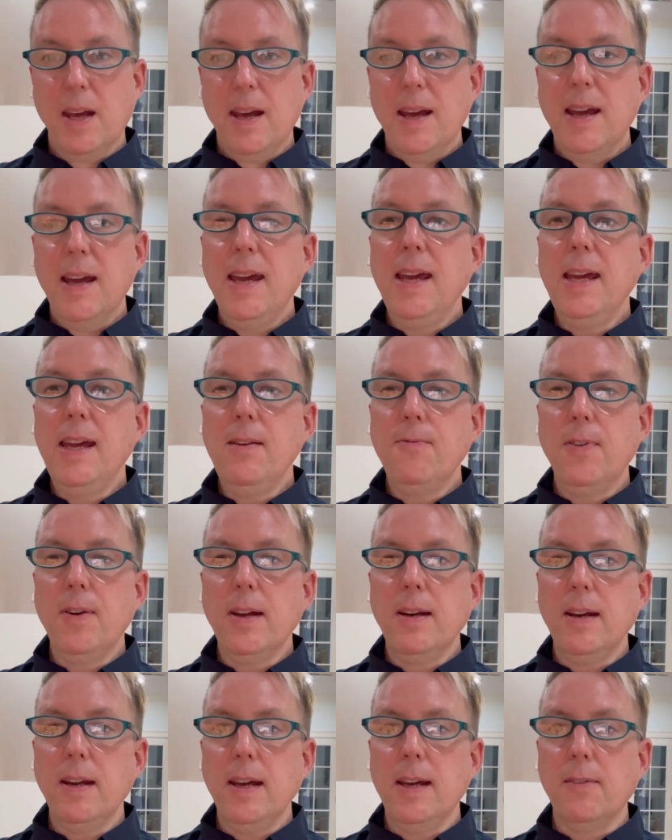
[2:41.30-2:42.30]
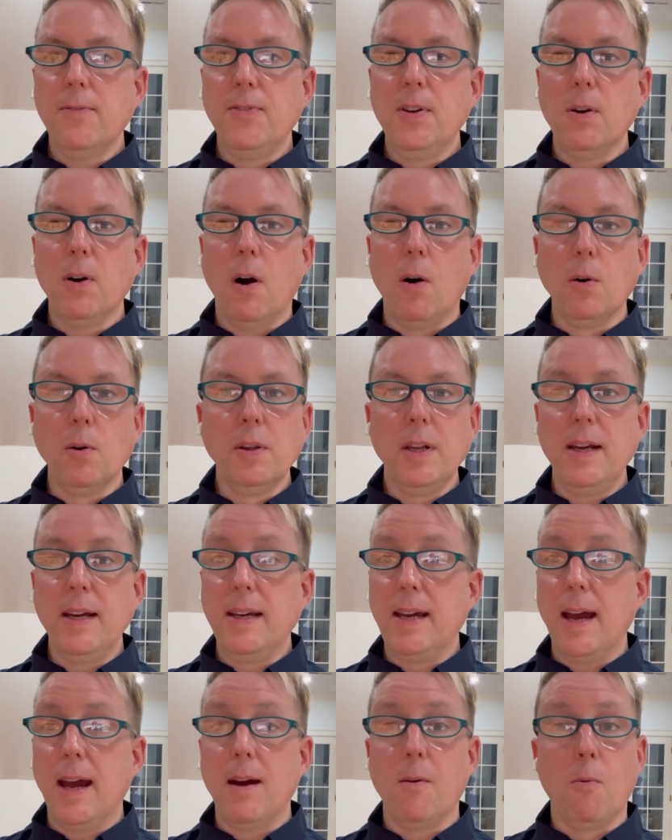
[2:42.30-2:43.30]
Even if you only
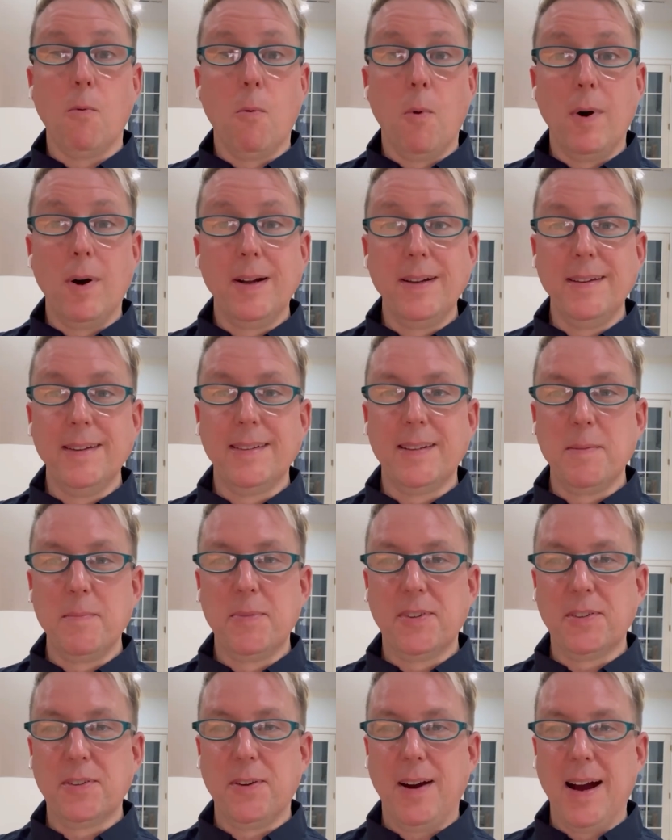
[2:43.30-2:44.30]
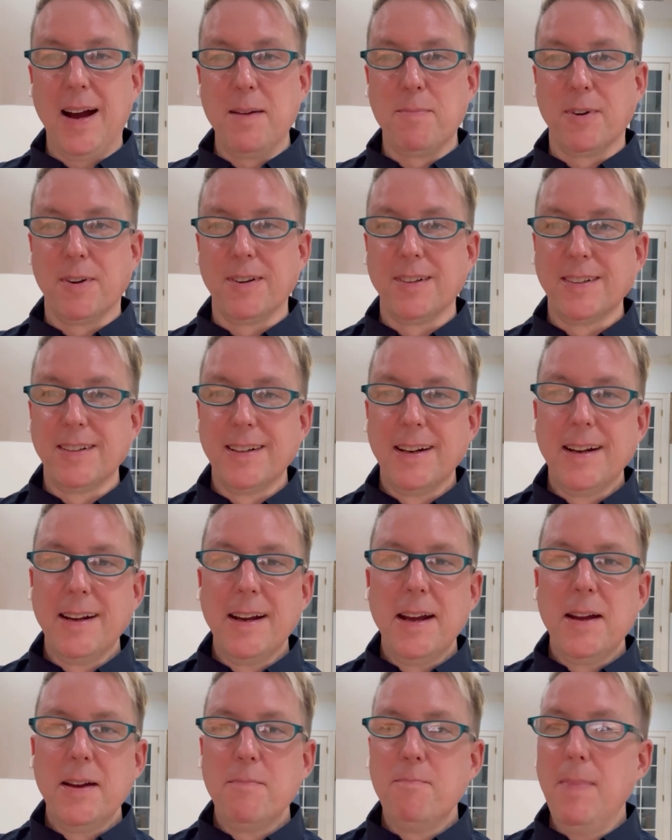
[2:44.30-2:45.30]
get one subscriber,
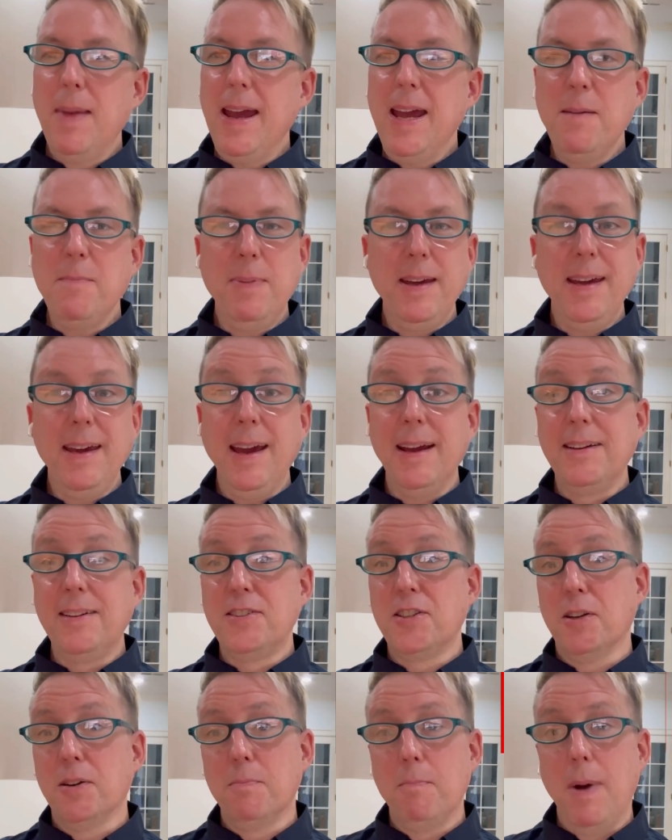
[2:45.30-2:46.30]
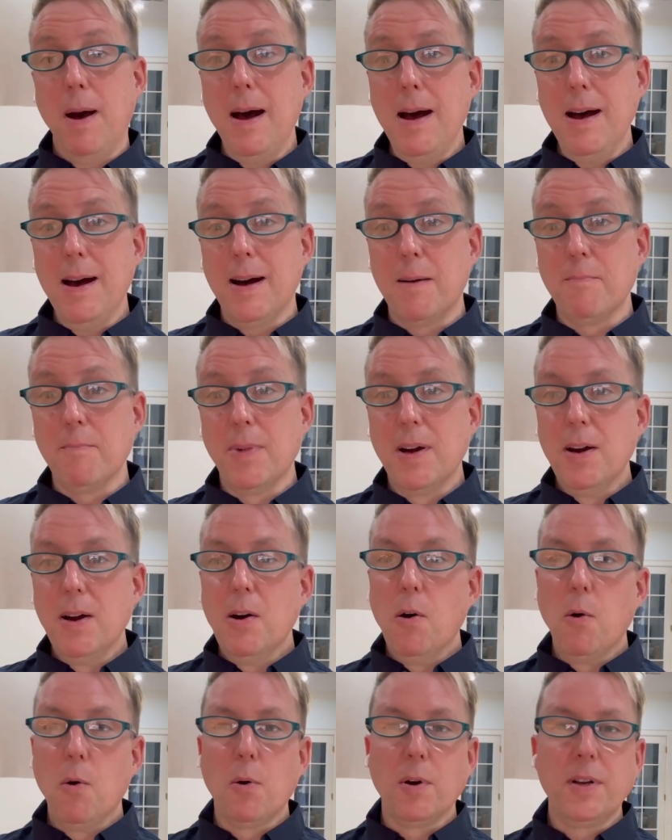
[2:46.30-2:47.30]
maybe it's your mom
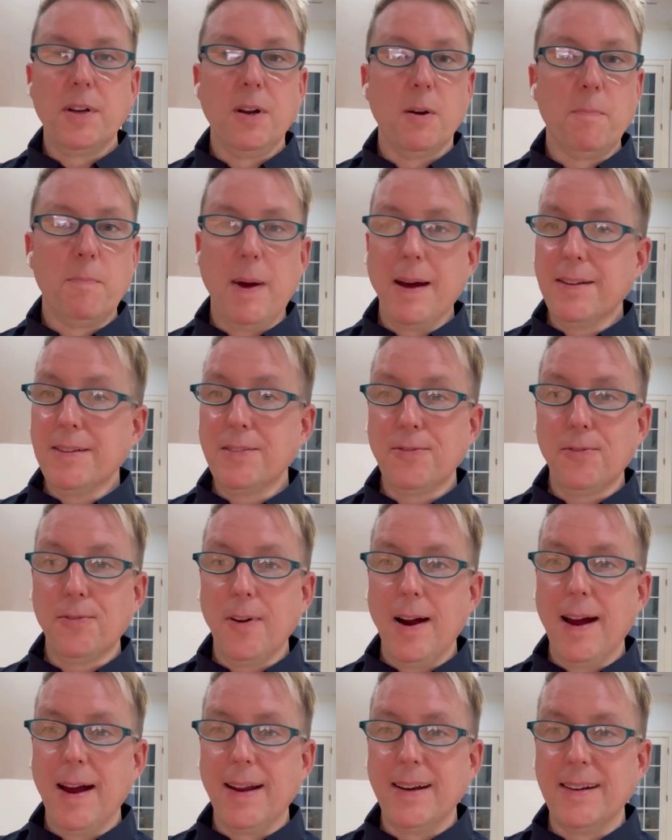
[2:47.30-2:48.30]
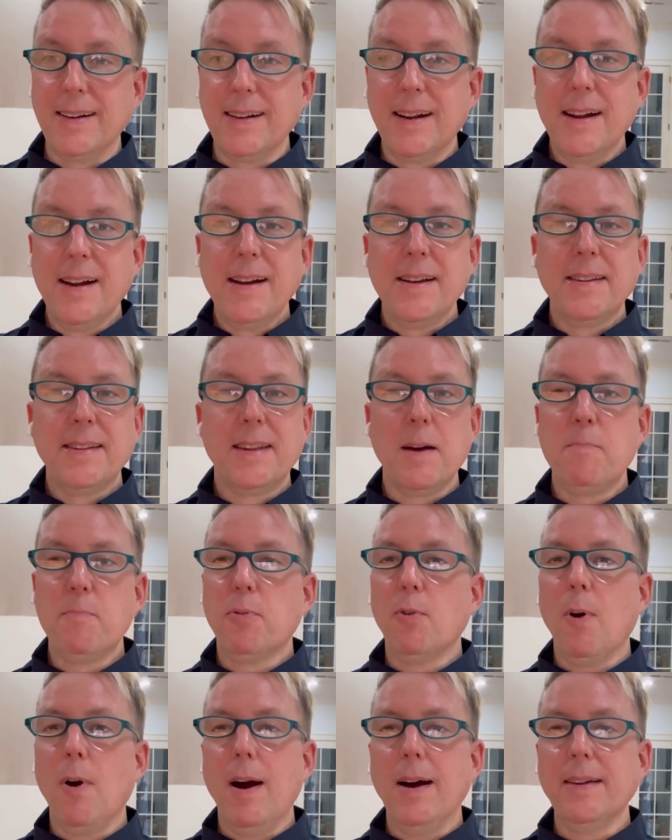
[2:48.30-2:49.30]
or your best friend, the
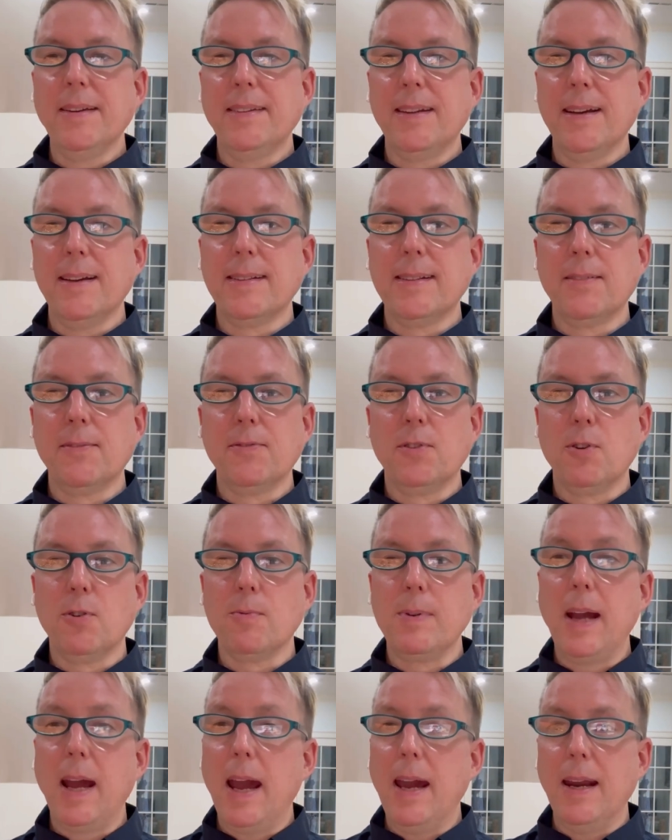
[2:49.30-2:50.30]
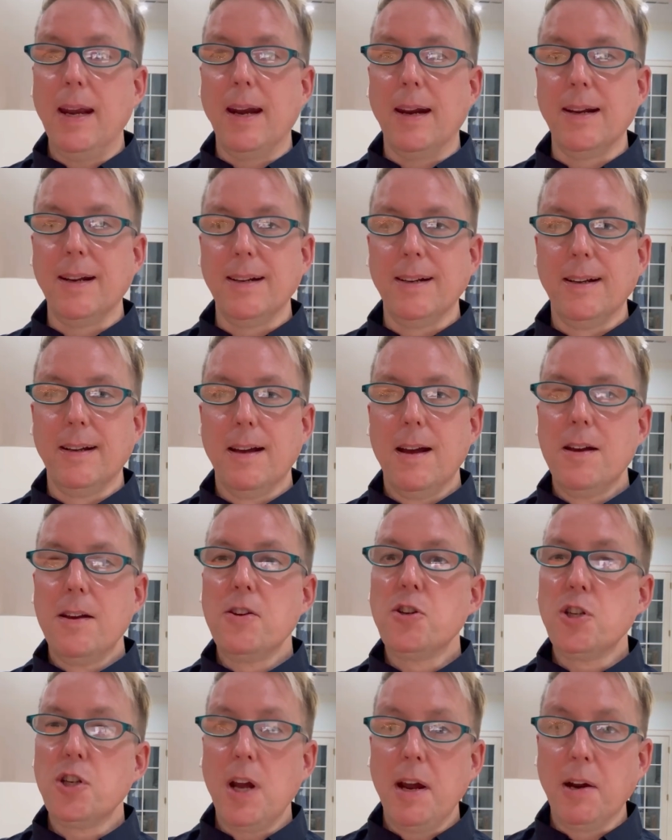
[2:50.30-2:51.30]
process of creating,
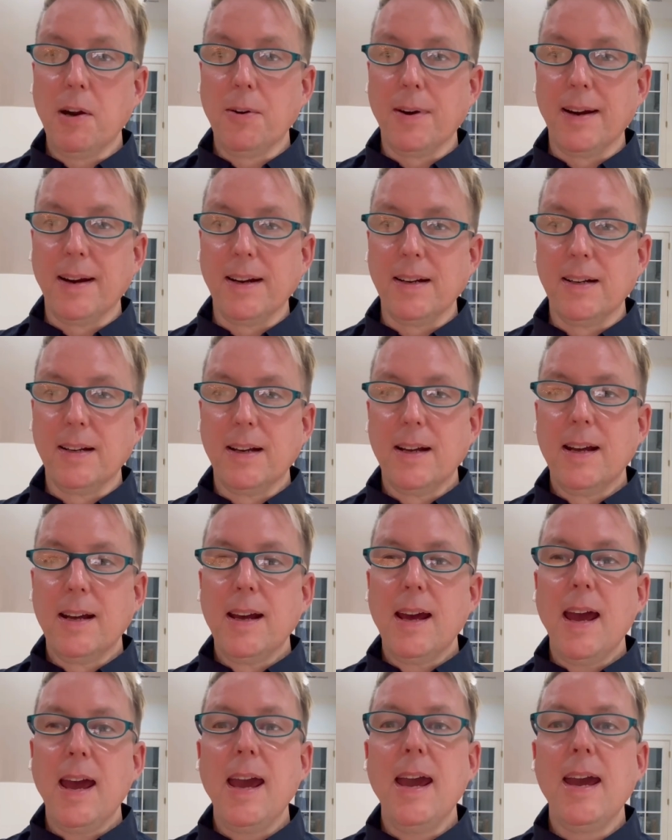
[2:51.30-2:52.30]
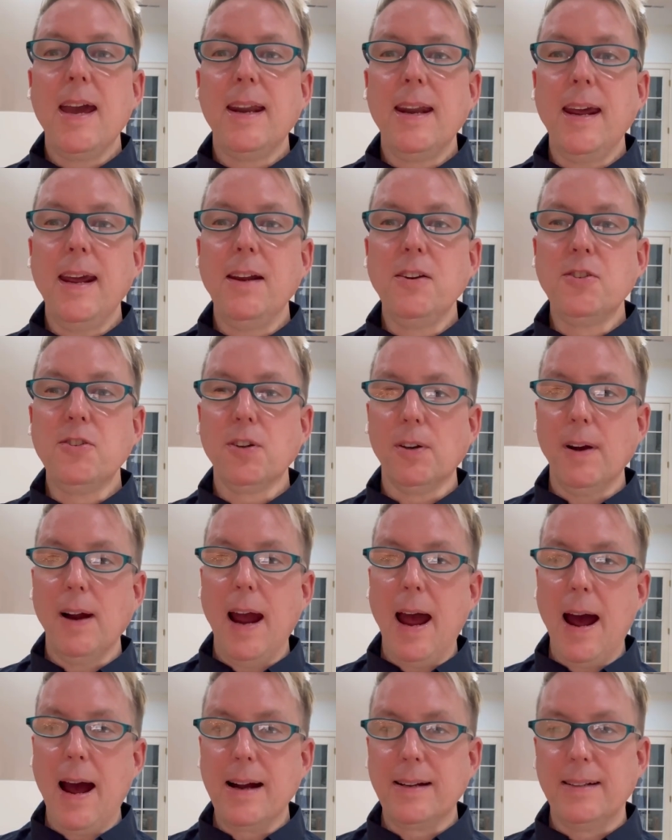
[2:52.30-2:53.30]
sharing, and
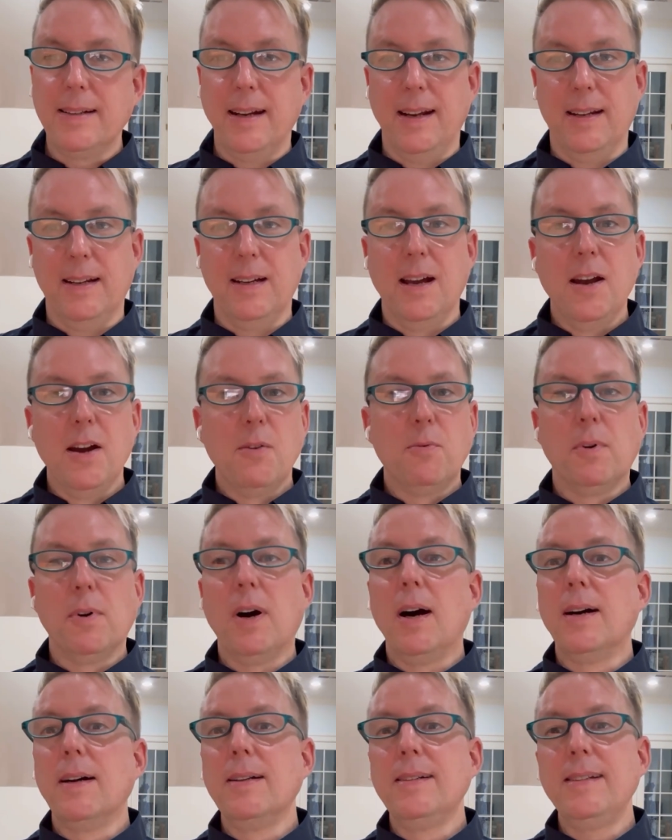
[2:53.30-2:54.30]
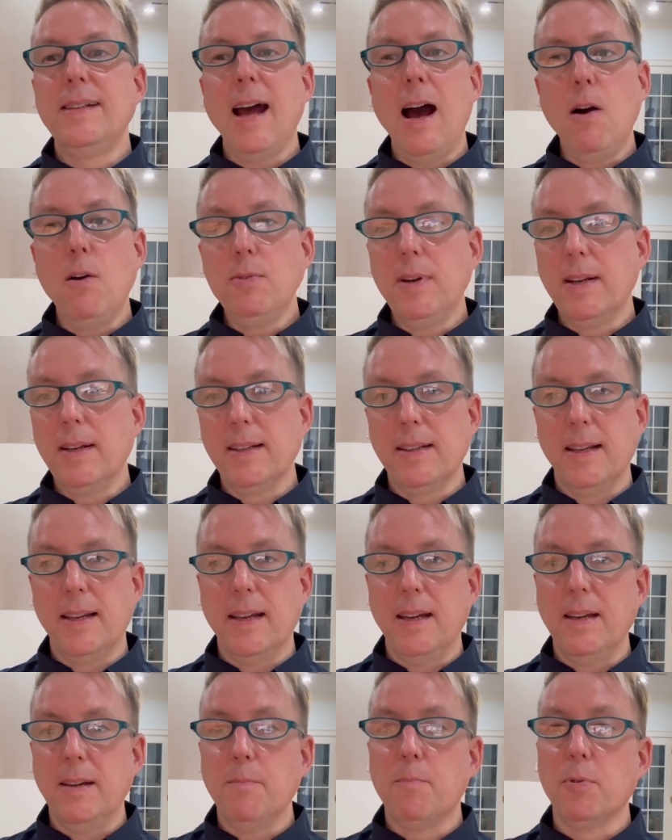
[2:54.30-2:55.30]
interacting will
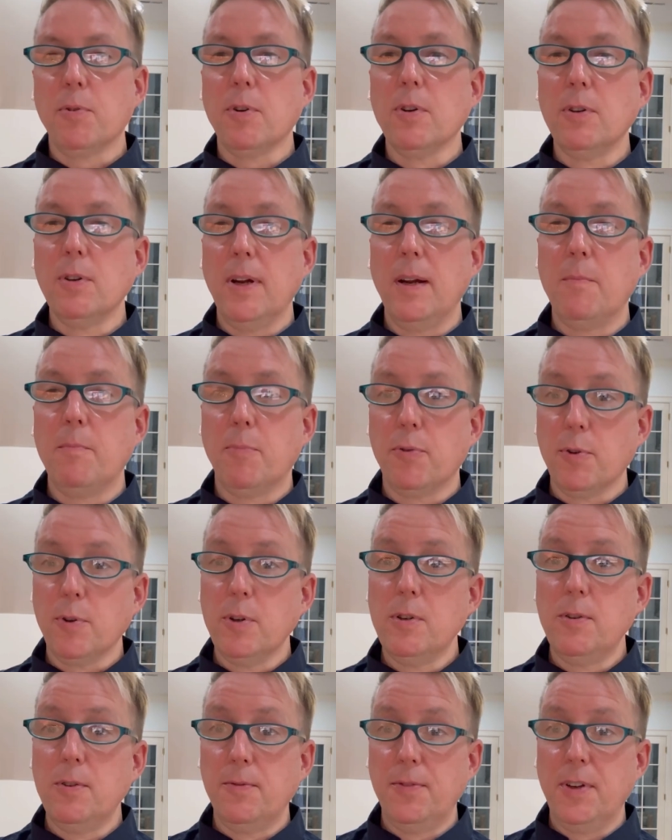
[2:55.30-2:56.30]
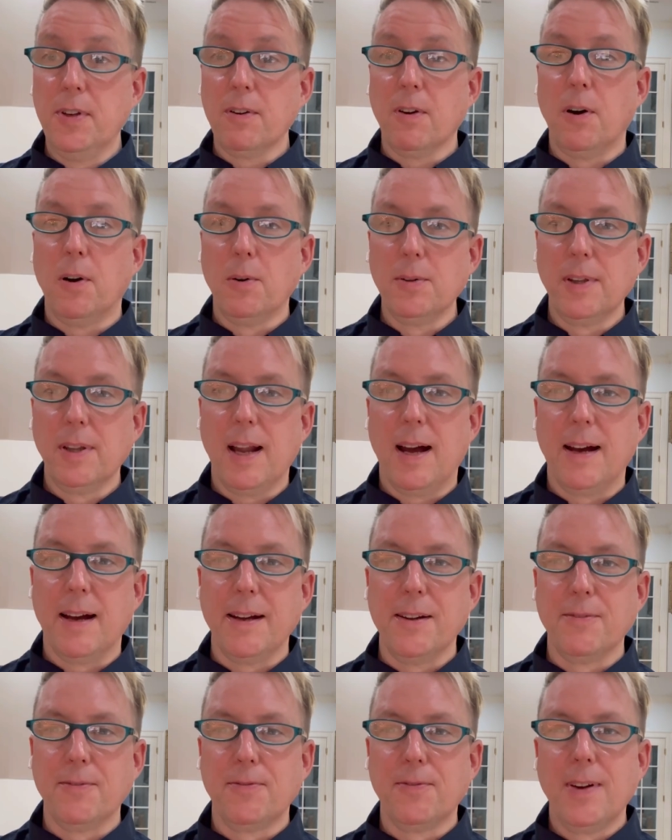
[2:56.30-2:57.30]
undoubtedly improve your own
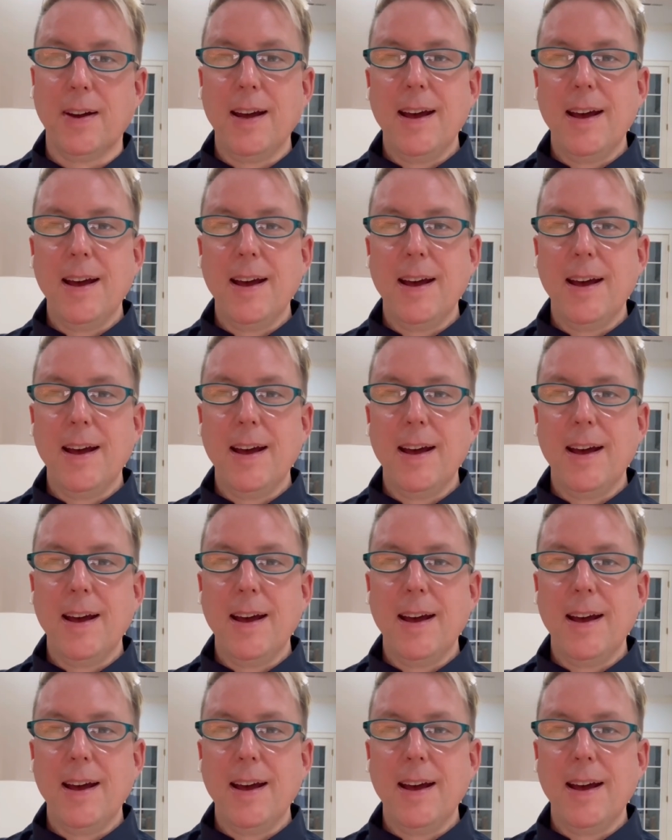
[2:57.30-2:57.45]
life.